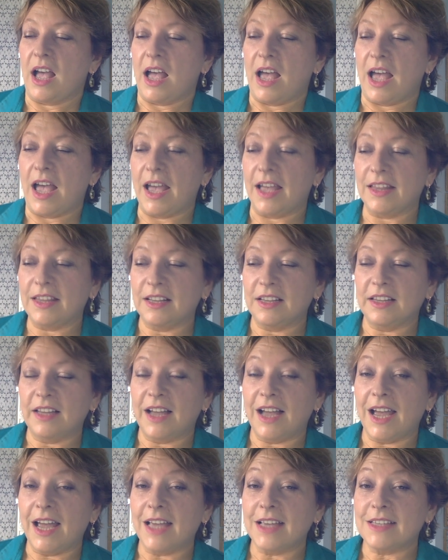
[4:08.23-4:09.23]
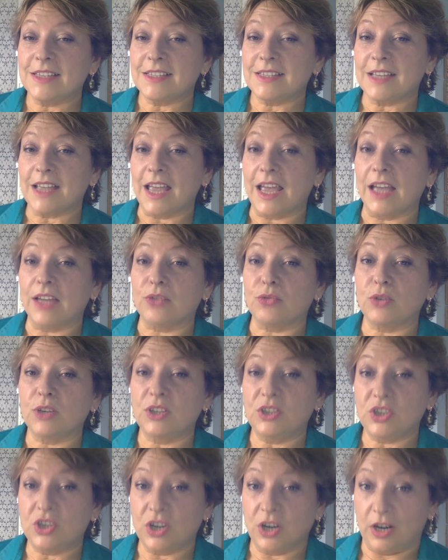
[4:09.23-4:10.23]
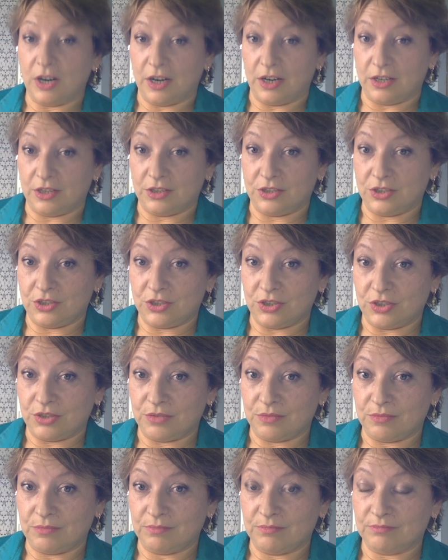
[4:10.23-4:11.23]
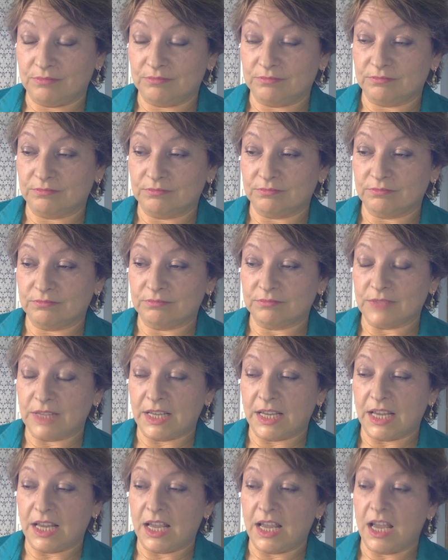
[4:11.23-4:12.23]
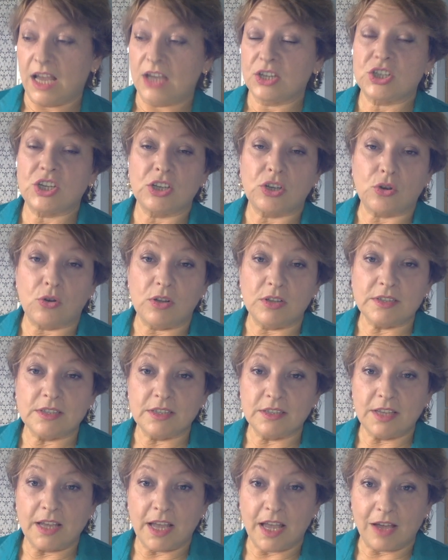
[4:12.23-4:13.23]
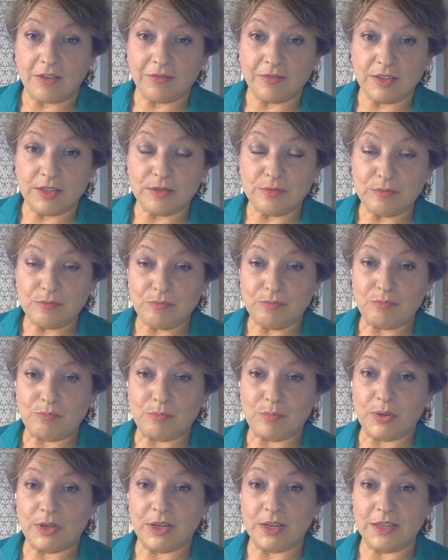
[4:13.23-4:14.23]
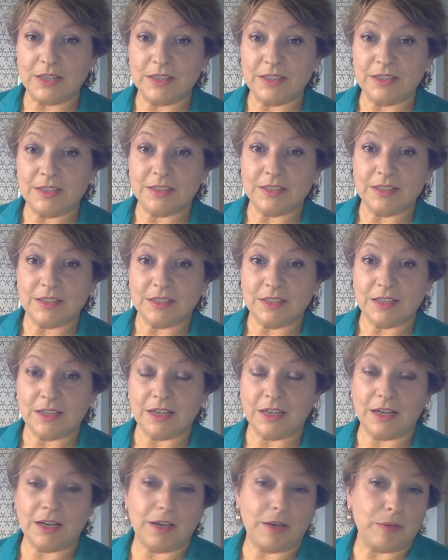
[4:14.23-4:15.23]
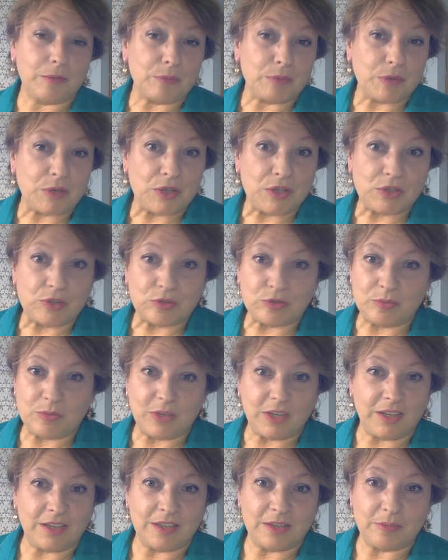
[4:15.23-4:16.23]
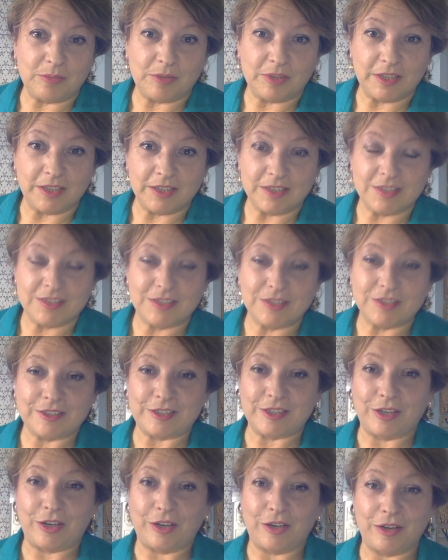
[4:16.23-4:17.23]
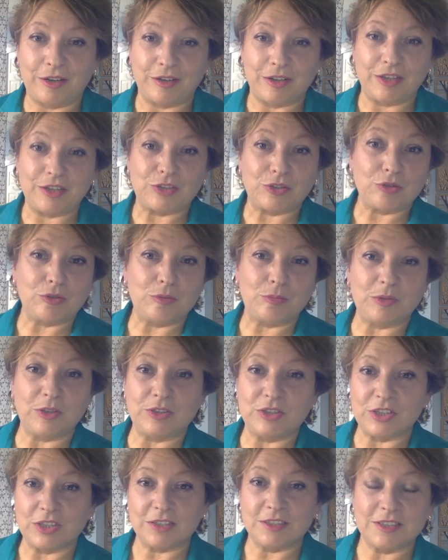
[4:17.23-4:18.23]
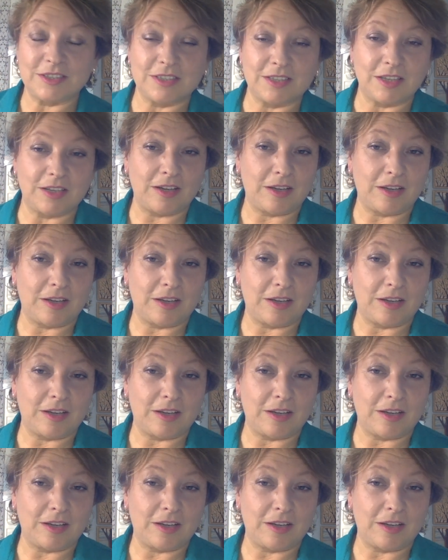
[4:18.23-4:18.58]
analyze, and recharge. She calls it heaven, but it could be any place. It could be just